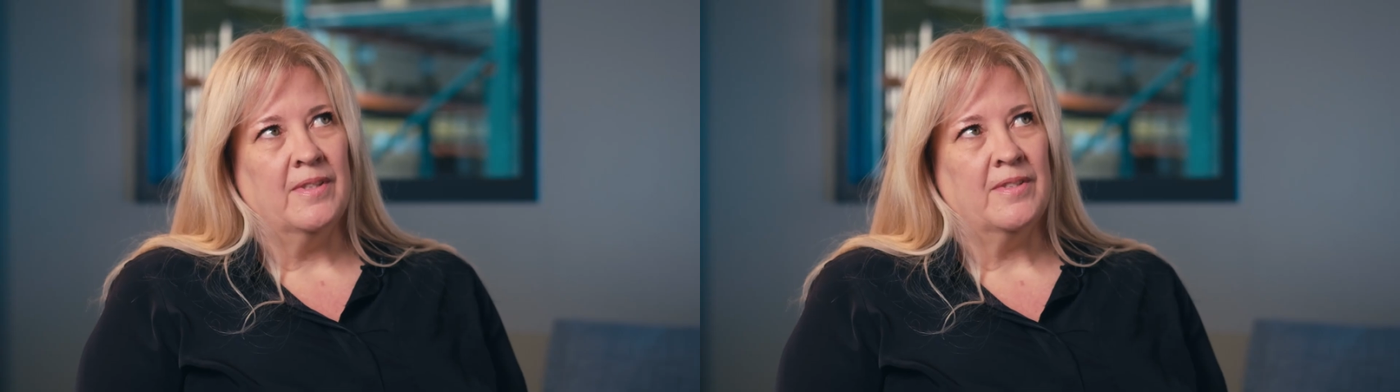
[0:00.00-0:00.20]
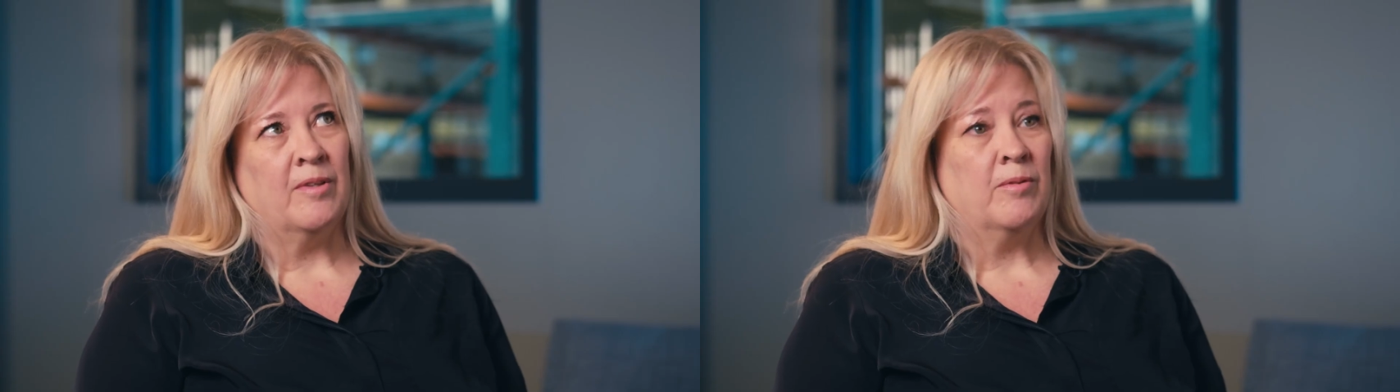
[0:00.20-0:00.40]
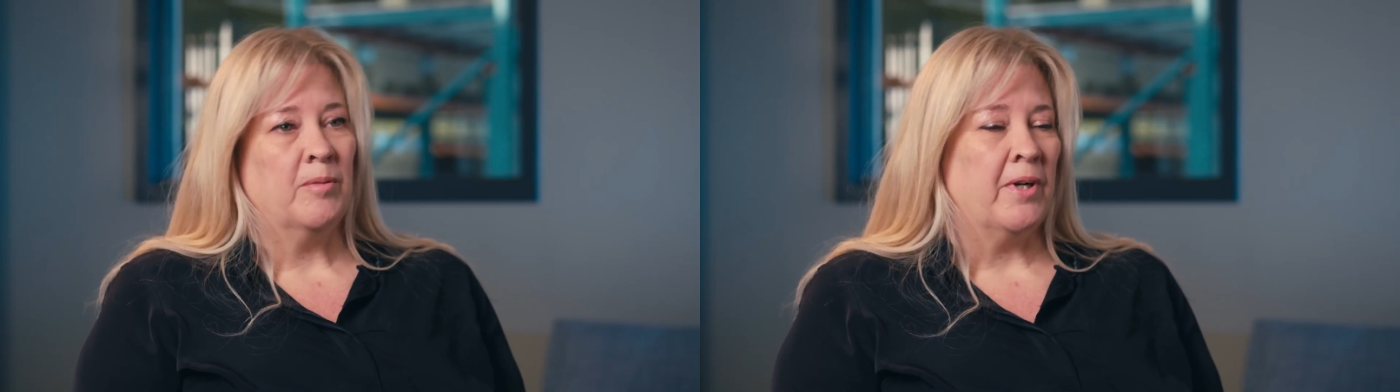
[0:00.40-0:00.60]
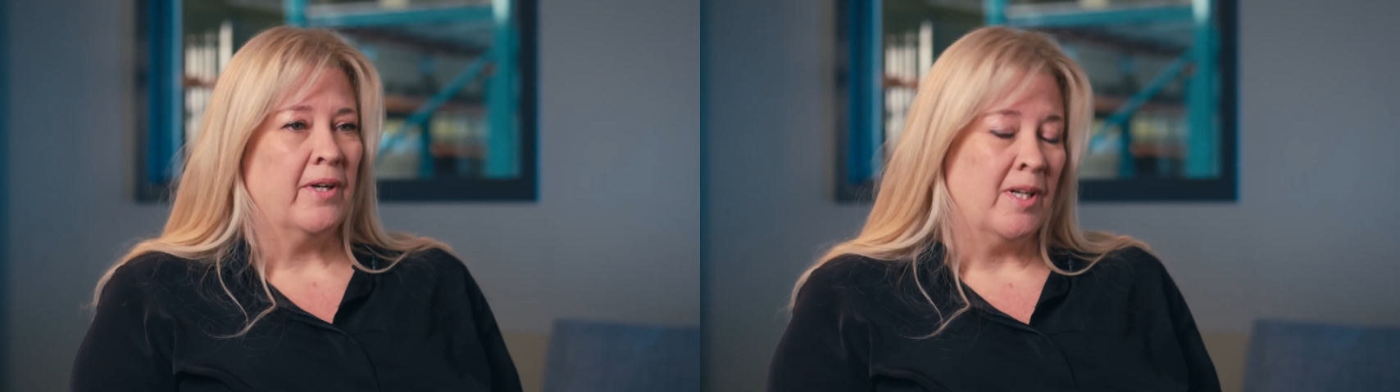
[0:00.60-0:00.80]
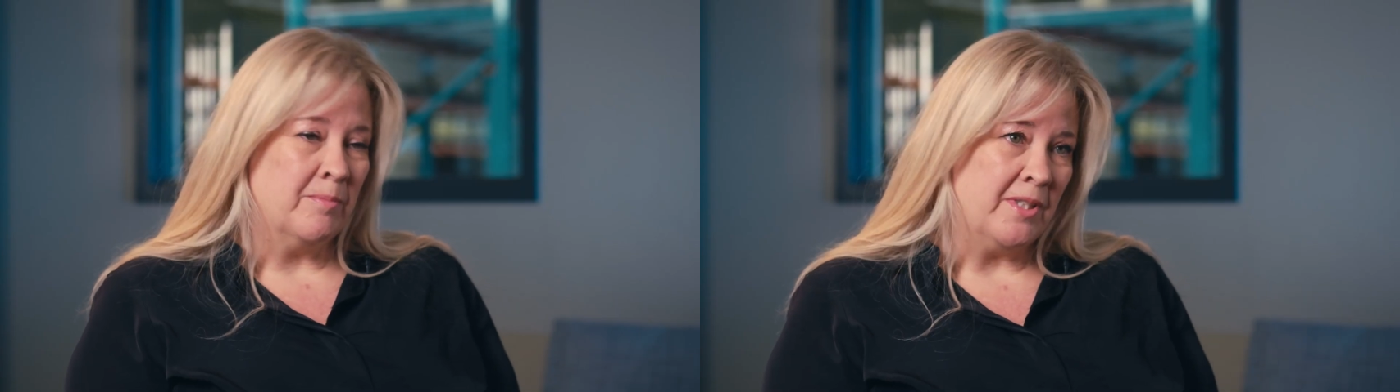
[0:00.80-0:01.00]
So when a
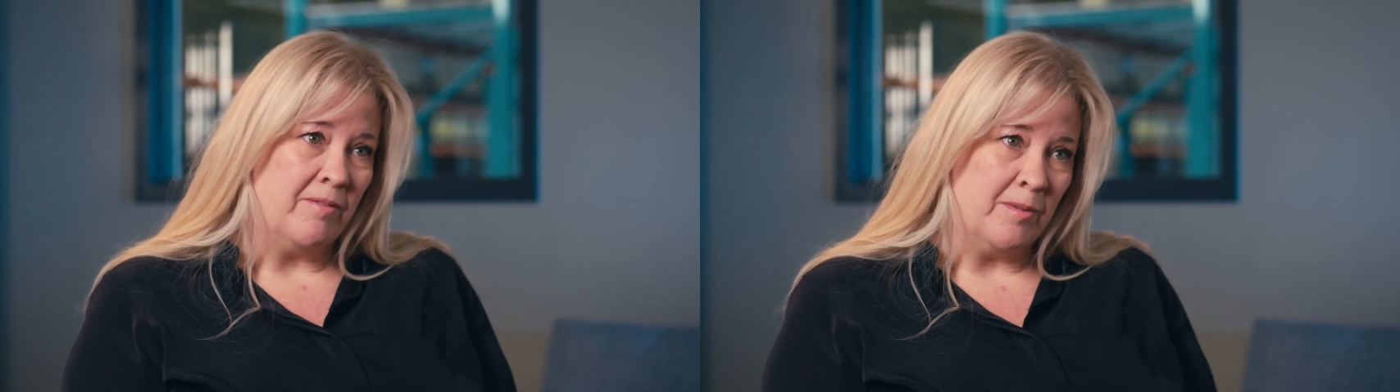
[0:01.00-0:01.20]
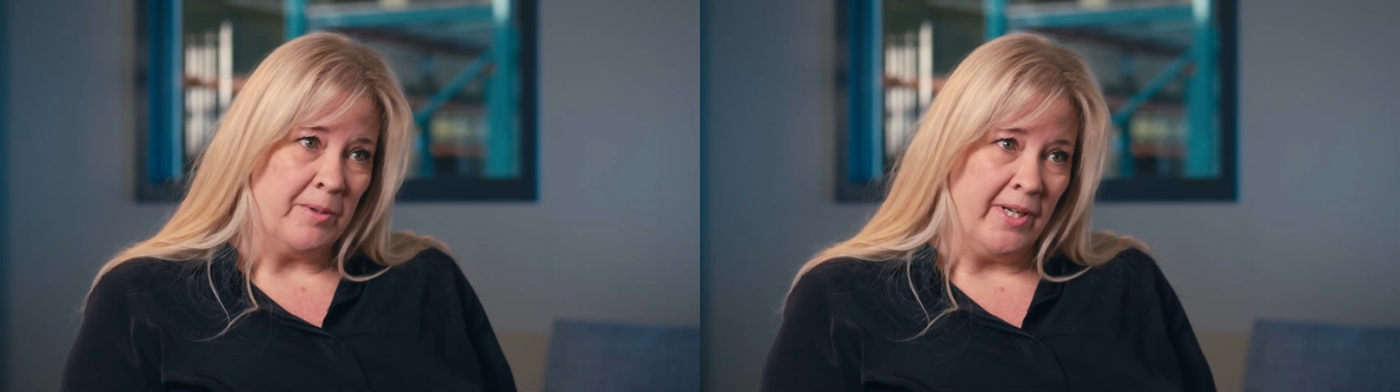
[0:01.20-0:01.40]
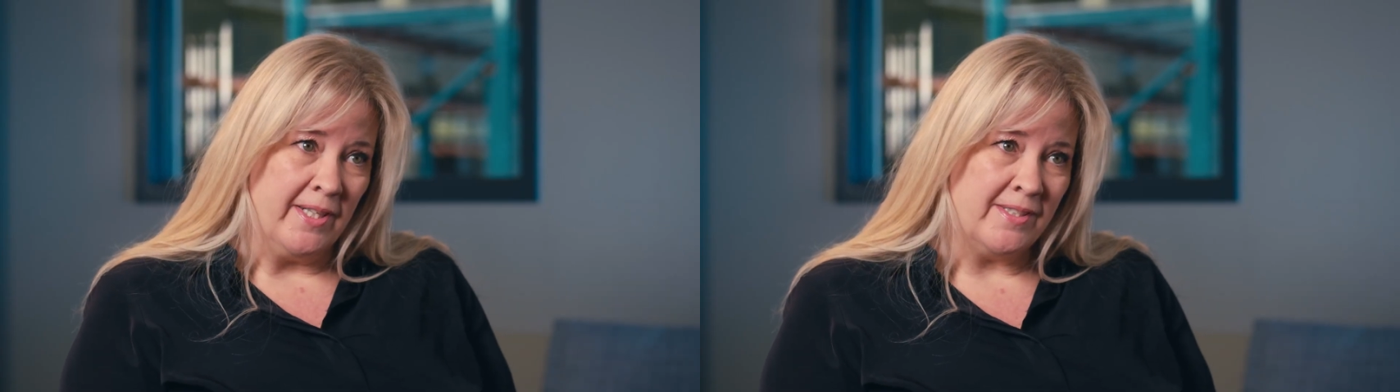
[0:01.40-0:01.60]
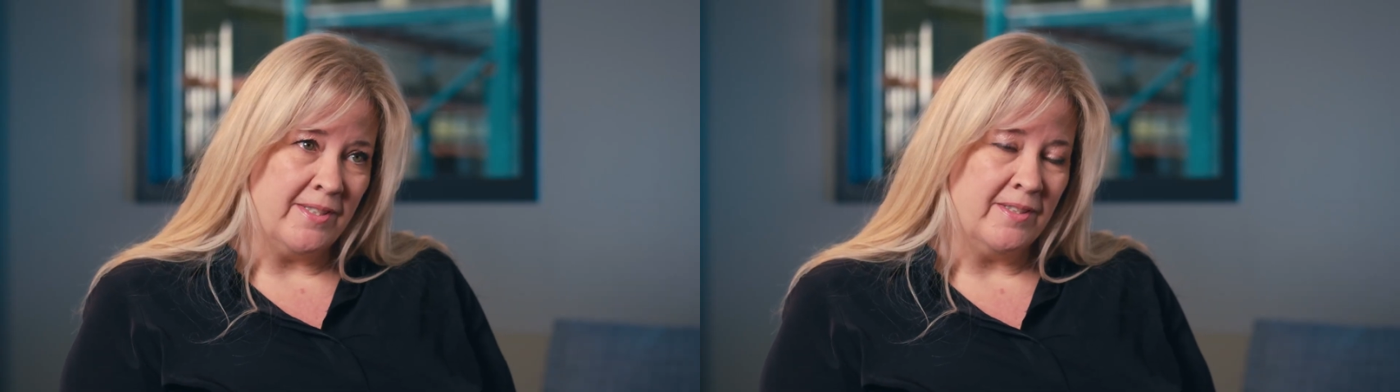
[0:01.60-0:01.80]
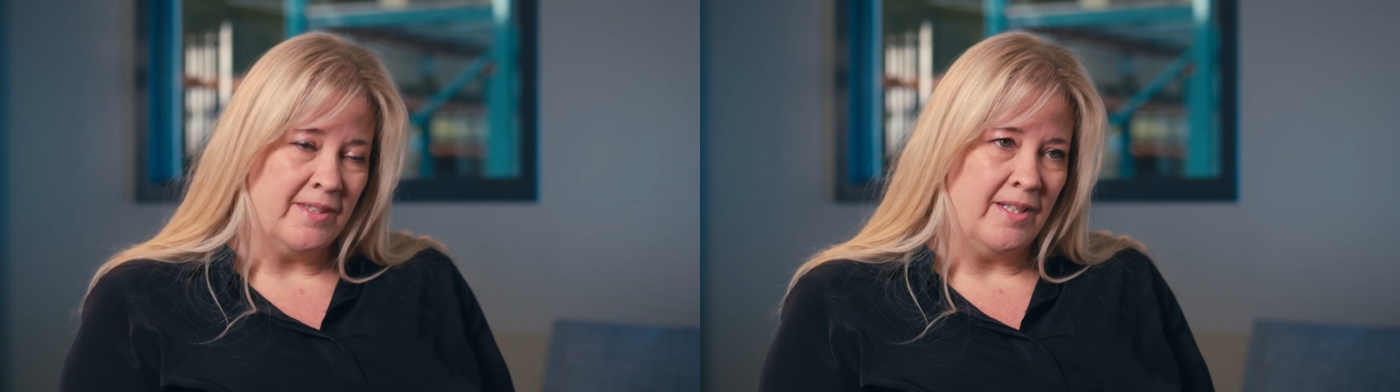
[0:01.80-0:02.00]
part comes off the press,